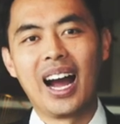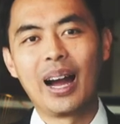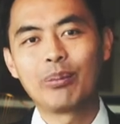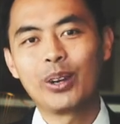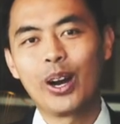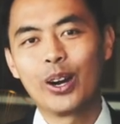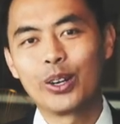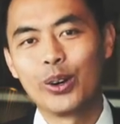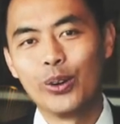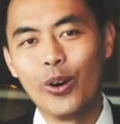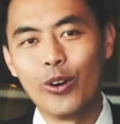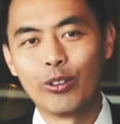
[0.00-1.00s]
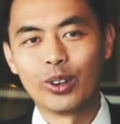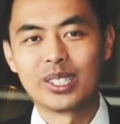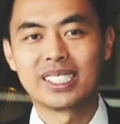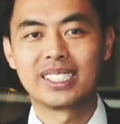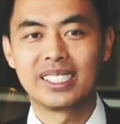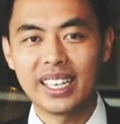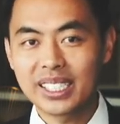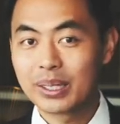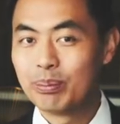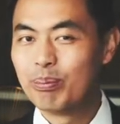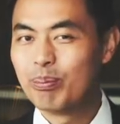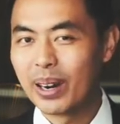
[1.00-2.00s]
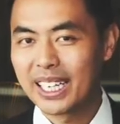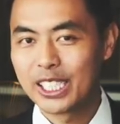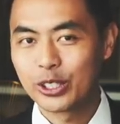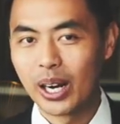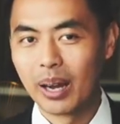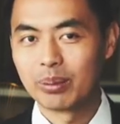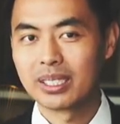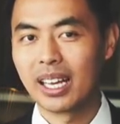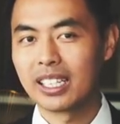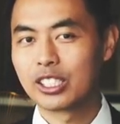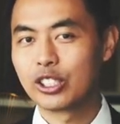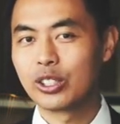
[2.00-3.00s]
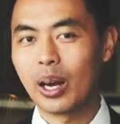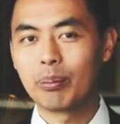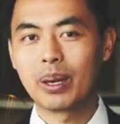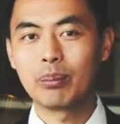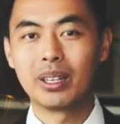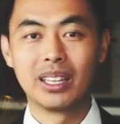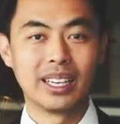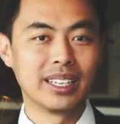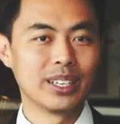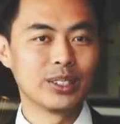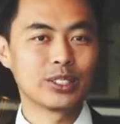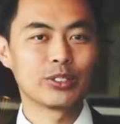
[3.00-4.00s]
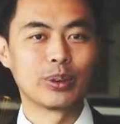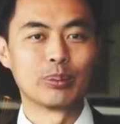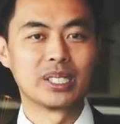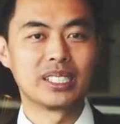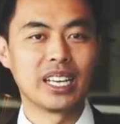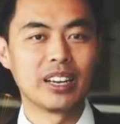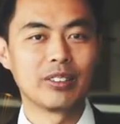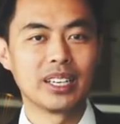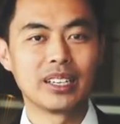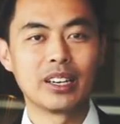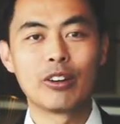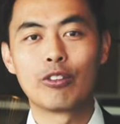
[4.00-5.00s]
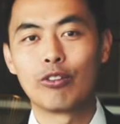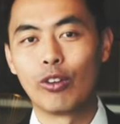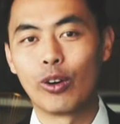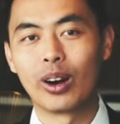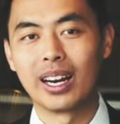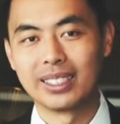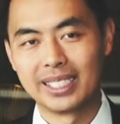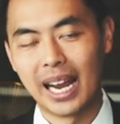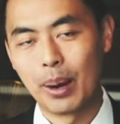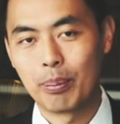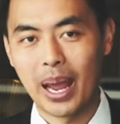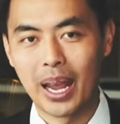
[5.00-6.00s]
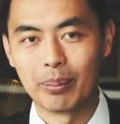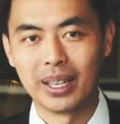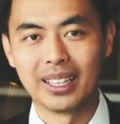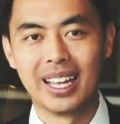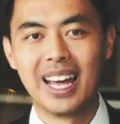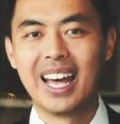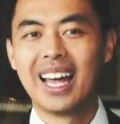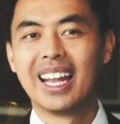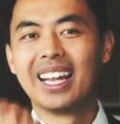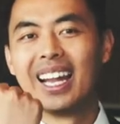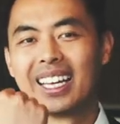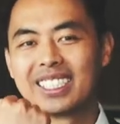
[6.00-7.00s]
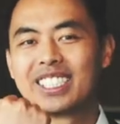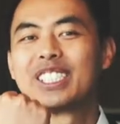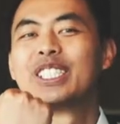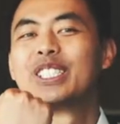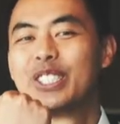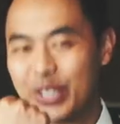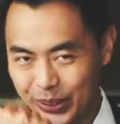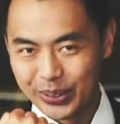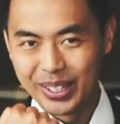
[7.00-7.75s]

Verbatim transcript: I'm gonna go over six money traps that's stopping millennials from saving for a down payment. Let's do